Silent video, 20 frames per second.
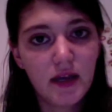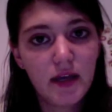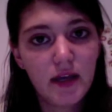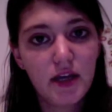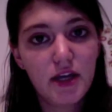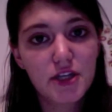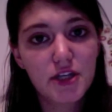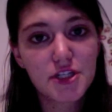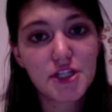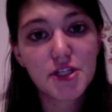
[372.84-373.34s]

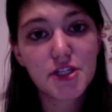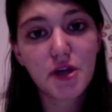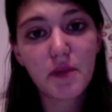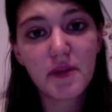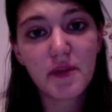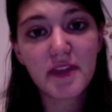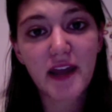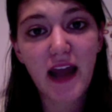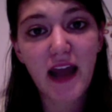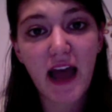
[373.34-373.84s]
She told me
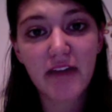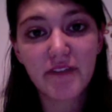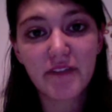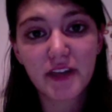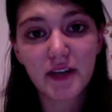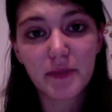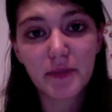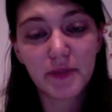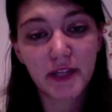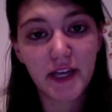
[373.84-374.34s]
that having
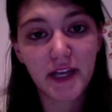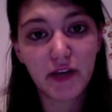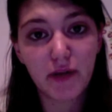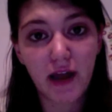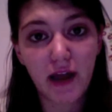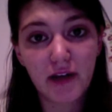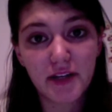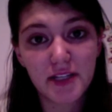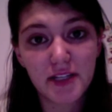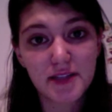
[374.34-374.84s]
a
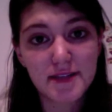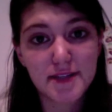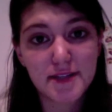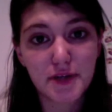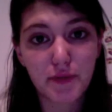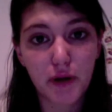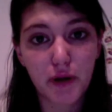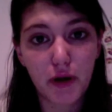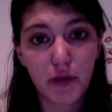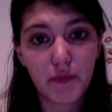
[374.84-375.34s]
playground in
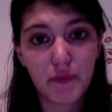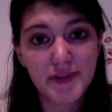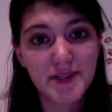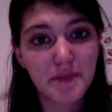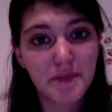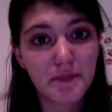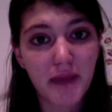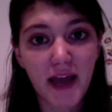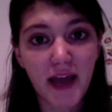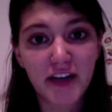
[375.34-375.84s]
Sderot was a
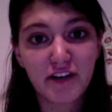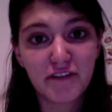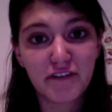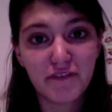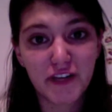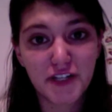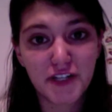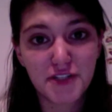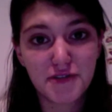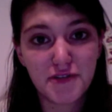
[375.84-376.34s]
minor
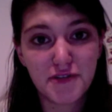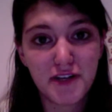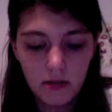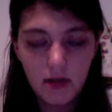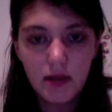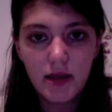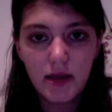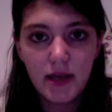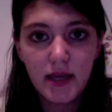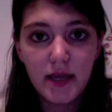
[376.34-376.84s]
victory.
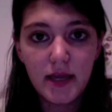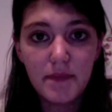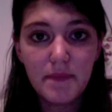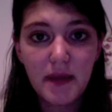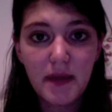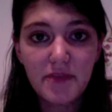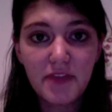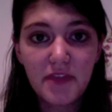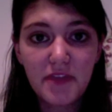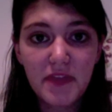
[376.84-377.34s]
It
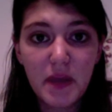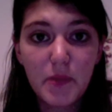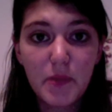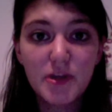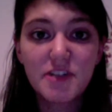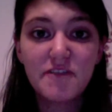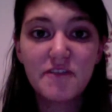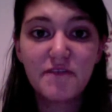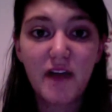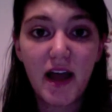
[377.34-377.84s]
meant that they were
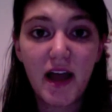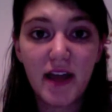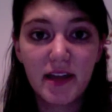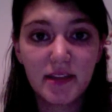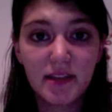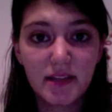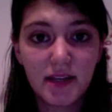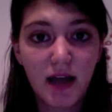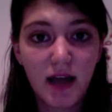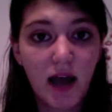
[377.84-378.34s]

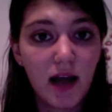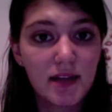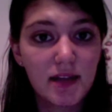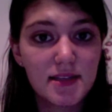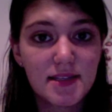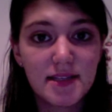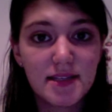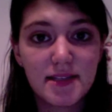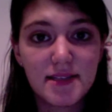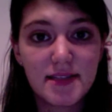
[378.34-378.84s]
defying the
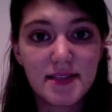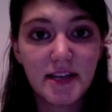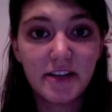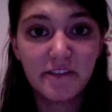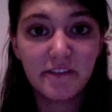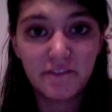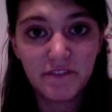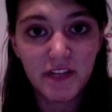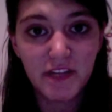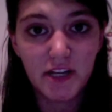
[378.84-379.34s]
constant state
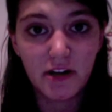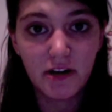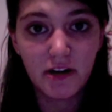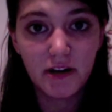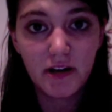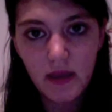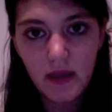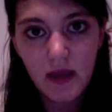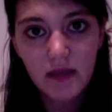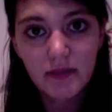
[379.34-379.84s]
of fear
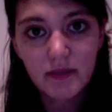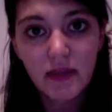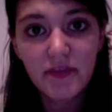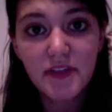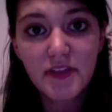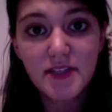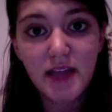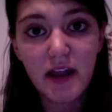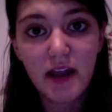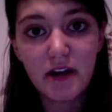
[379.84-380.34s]
that the
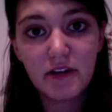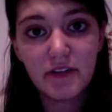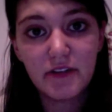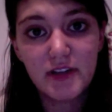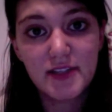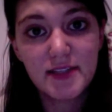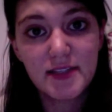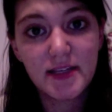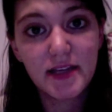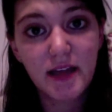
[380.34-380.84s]

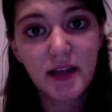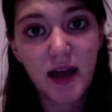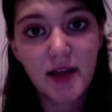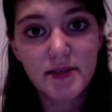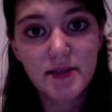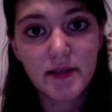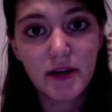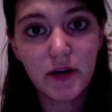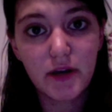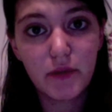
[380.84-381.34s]
terrorists in
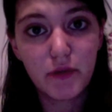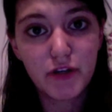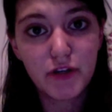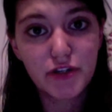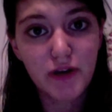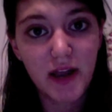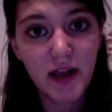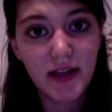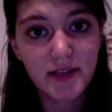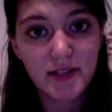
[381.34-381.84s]
Gaza were
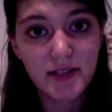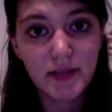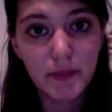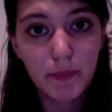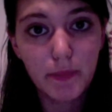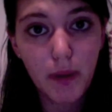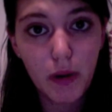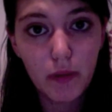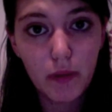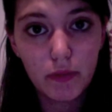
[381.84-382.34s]
trying to
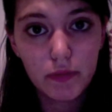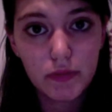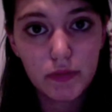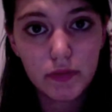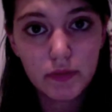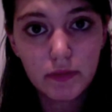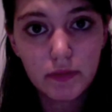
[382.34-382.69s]
impose.